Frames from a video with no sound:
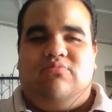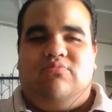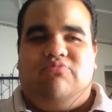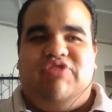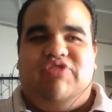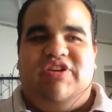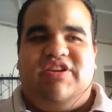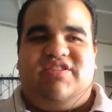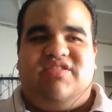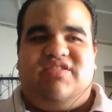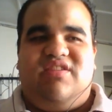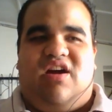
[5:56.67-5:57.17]

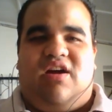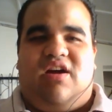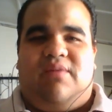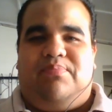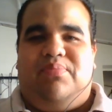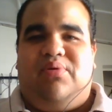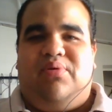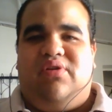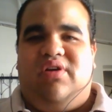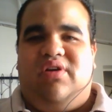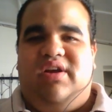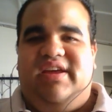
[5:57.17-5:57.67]
which are
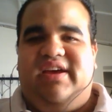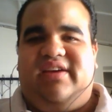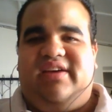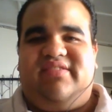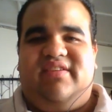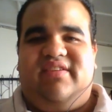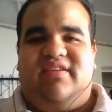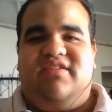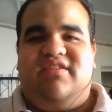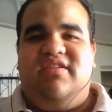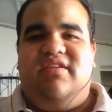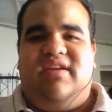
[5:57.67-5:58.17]
poorly
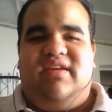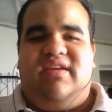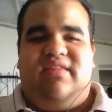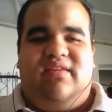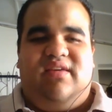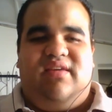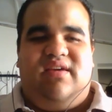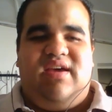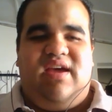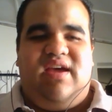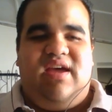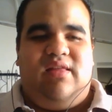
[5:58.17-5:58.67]
executed
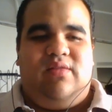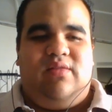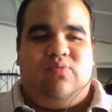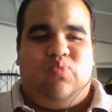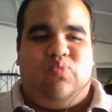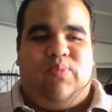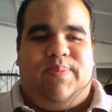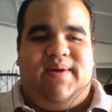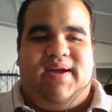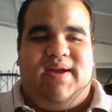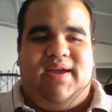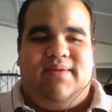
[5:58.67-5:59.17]
and
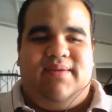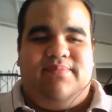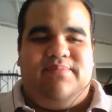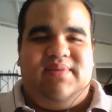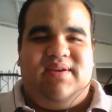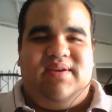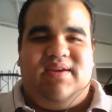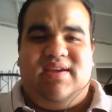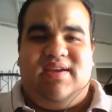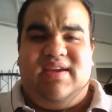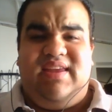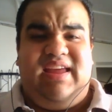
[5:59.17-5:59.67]
by
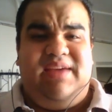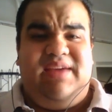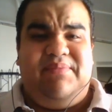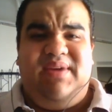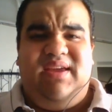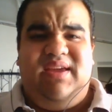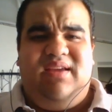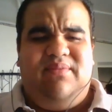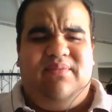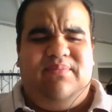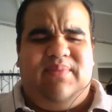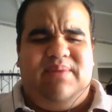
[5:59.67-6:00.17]
and I
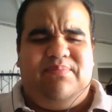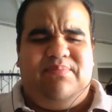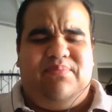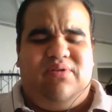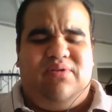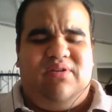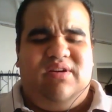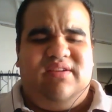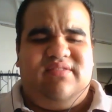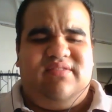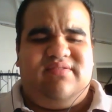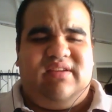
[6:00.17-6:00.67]
mean by
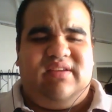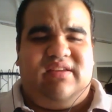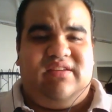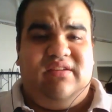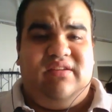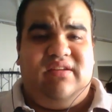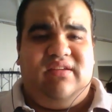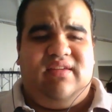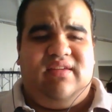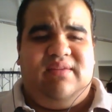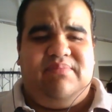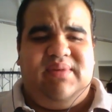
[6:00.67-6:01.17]
poorly
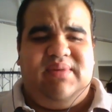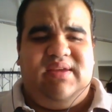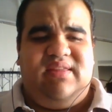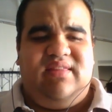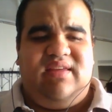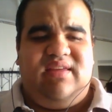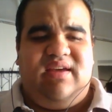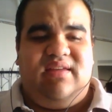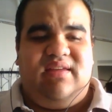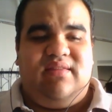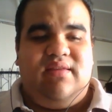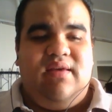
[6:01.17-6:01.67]
executed I mean
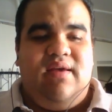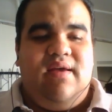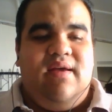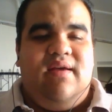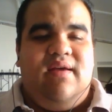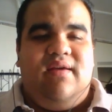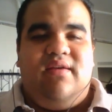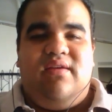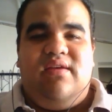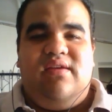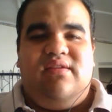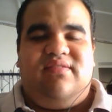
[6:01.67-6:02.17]
that
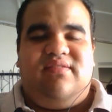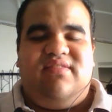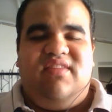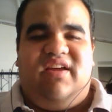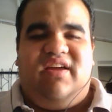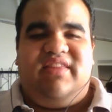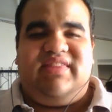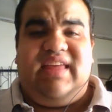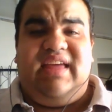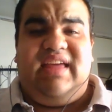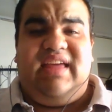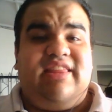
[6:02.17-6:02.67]
it's
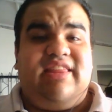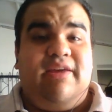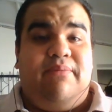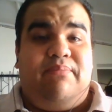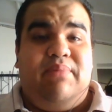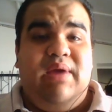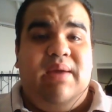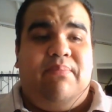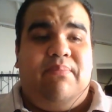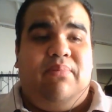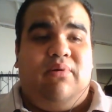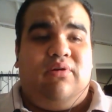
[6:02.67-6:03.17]
not the
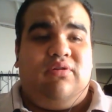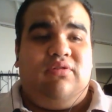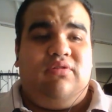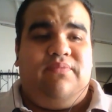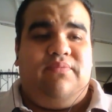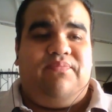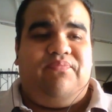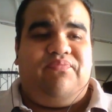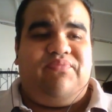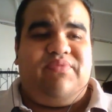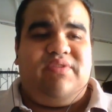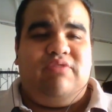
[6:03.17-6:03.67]

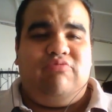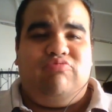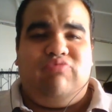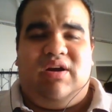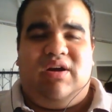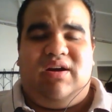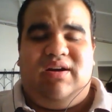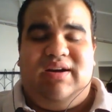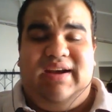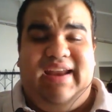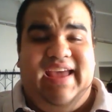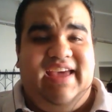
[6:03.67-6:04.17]
people
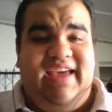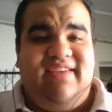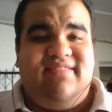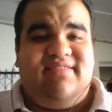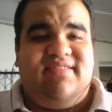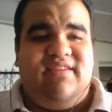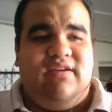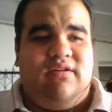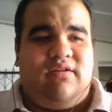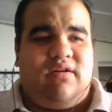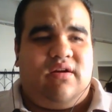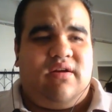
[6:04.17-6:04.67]
were
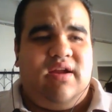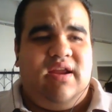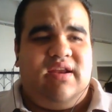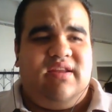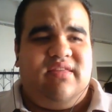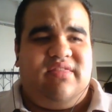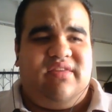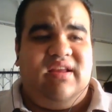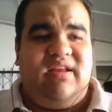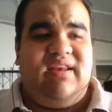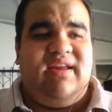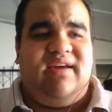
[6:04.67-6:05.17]
lazy or
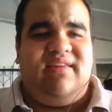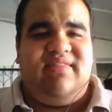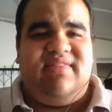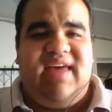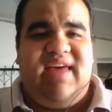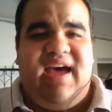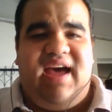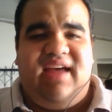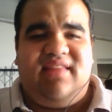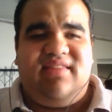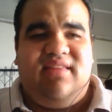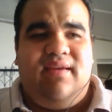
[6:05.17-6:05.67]
anything like
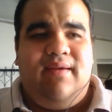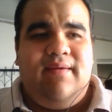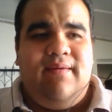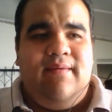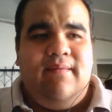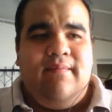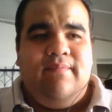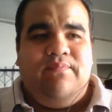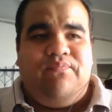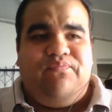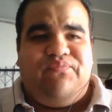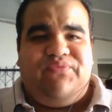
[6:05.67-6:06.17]
that.
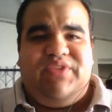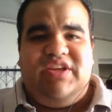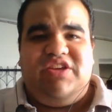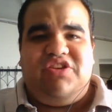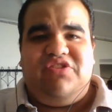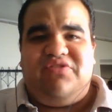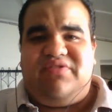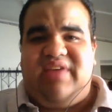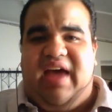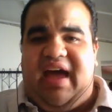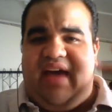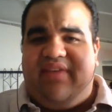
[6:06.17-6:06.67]
They
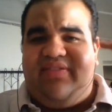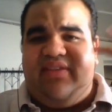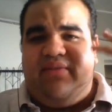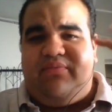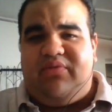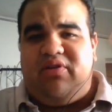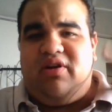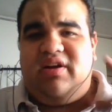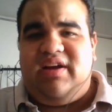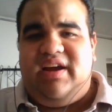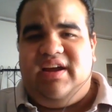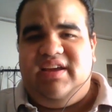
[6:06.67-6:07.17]
just had the
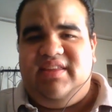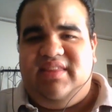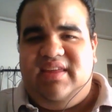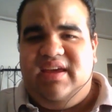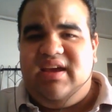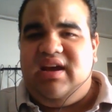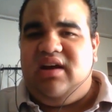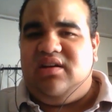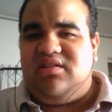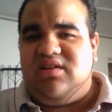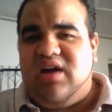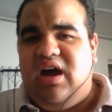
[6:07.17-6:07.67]
wrong
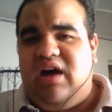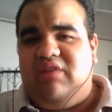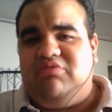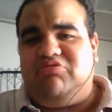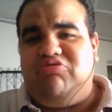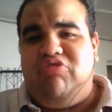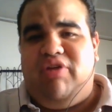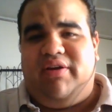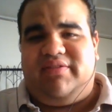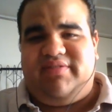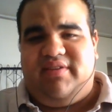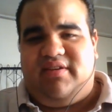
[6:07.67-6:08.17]
idea on how
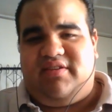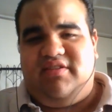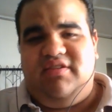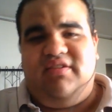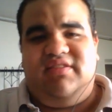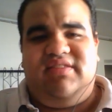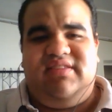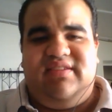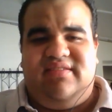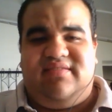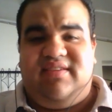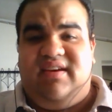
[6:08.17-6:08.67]
to
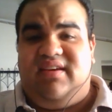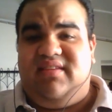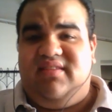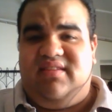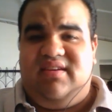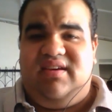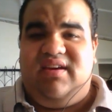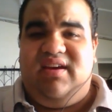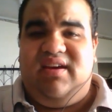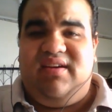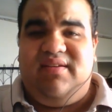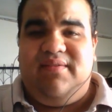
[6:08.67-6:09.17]
execute this
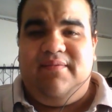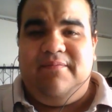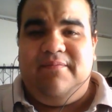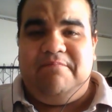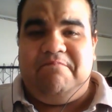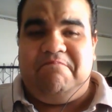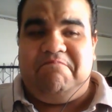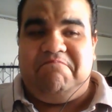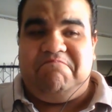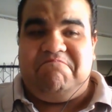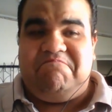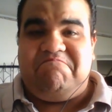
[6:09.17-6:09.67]
idea
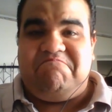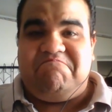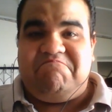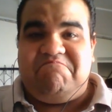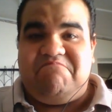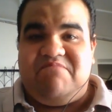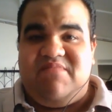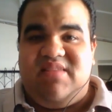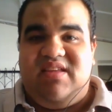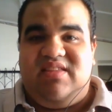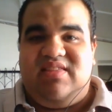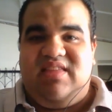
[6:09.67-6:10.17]

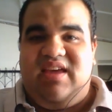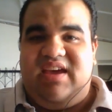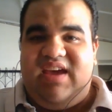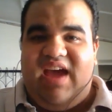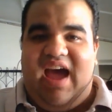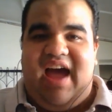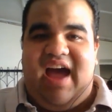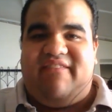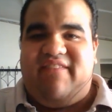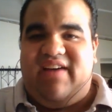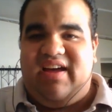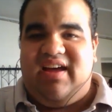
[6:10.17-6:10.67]
they
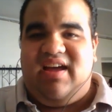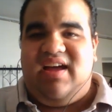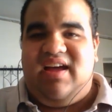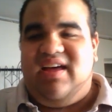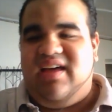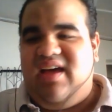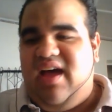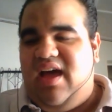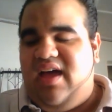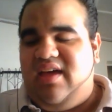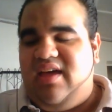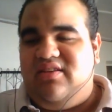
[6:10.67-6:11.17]
have a,
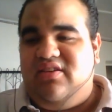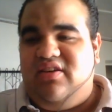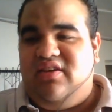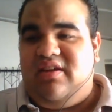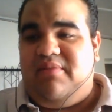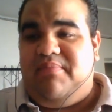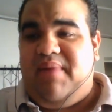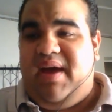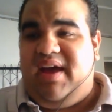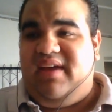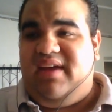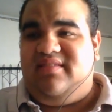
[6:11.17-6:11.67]
a,
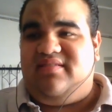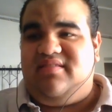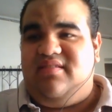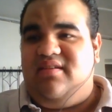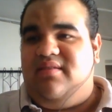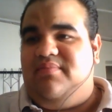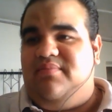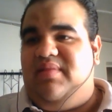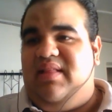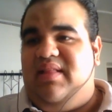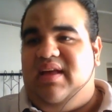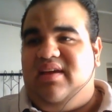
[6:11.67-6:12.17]
another
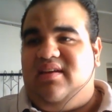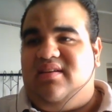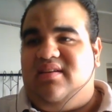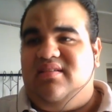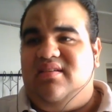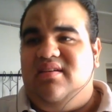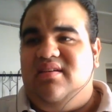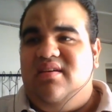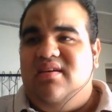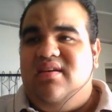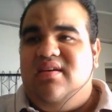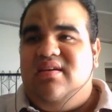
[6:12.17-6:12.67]
mindset like
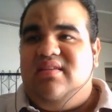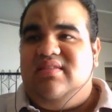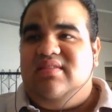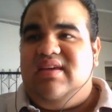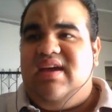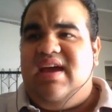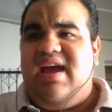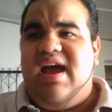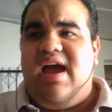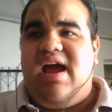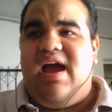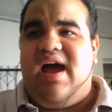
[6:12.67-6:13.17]

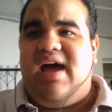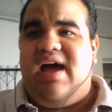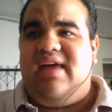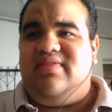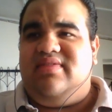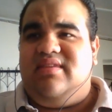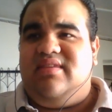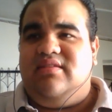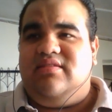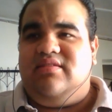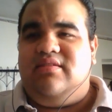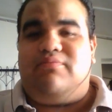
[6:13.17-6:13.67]
they
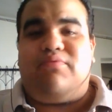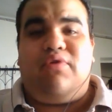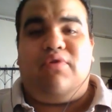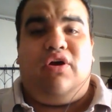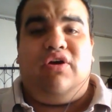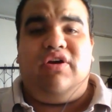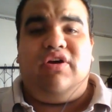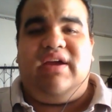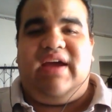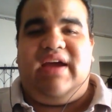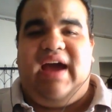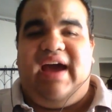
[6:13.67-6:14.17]
had the
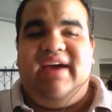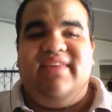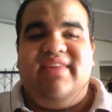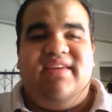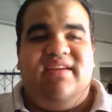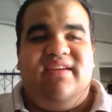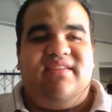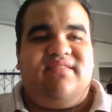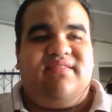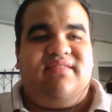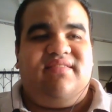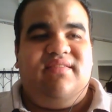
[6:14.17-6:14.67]
wrong
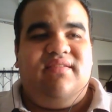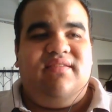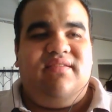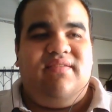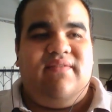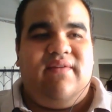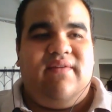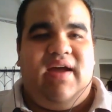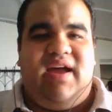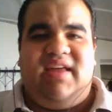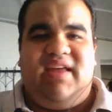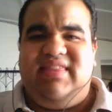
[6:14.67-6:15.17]
guidance
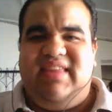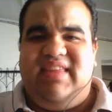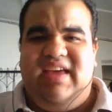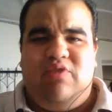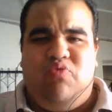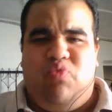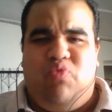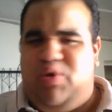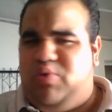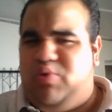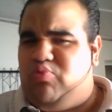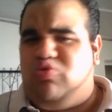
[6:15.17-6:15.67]
and they
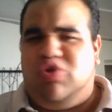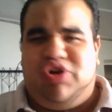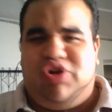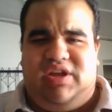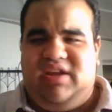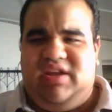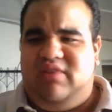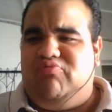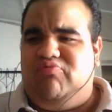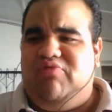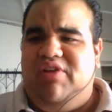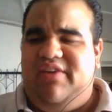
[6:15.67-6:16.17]
were
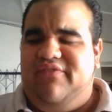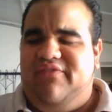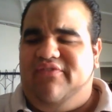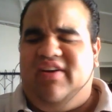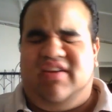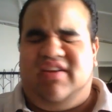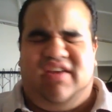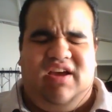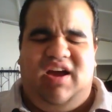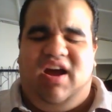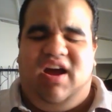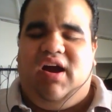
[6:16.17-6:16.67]
working really
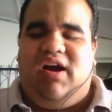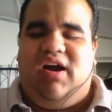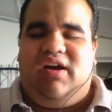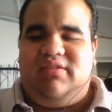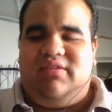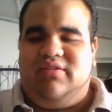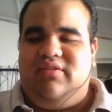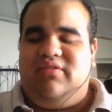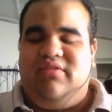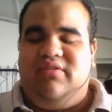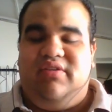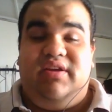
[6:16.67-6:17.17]
fucking
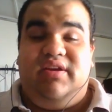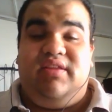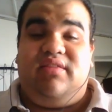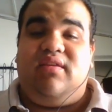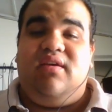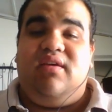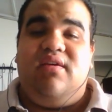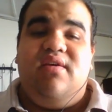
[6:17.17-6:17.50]
hard to do it